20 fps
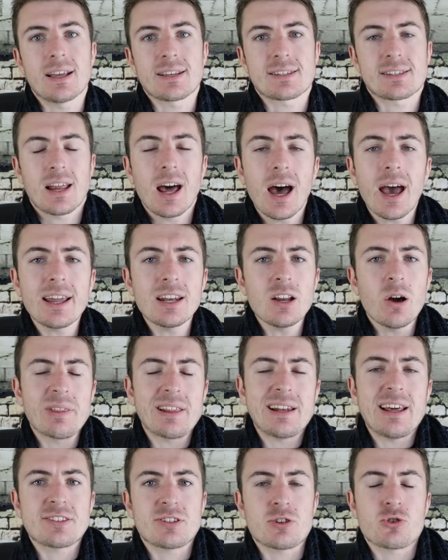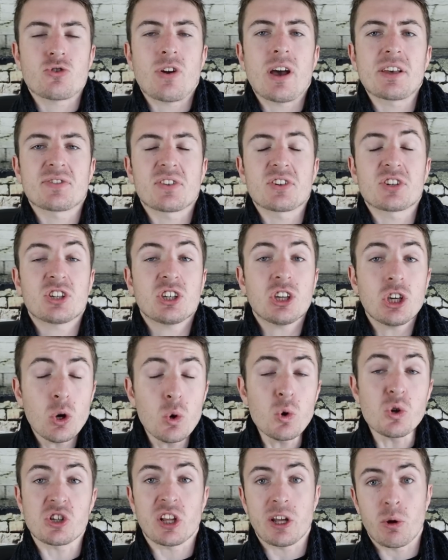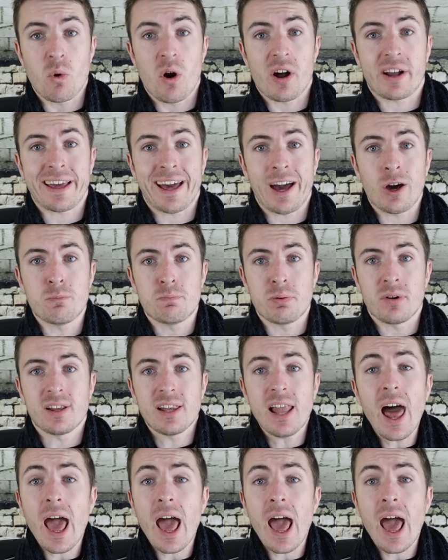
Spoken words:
Listen, I know that Leicester's transfers usually work out, but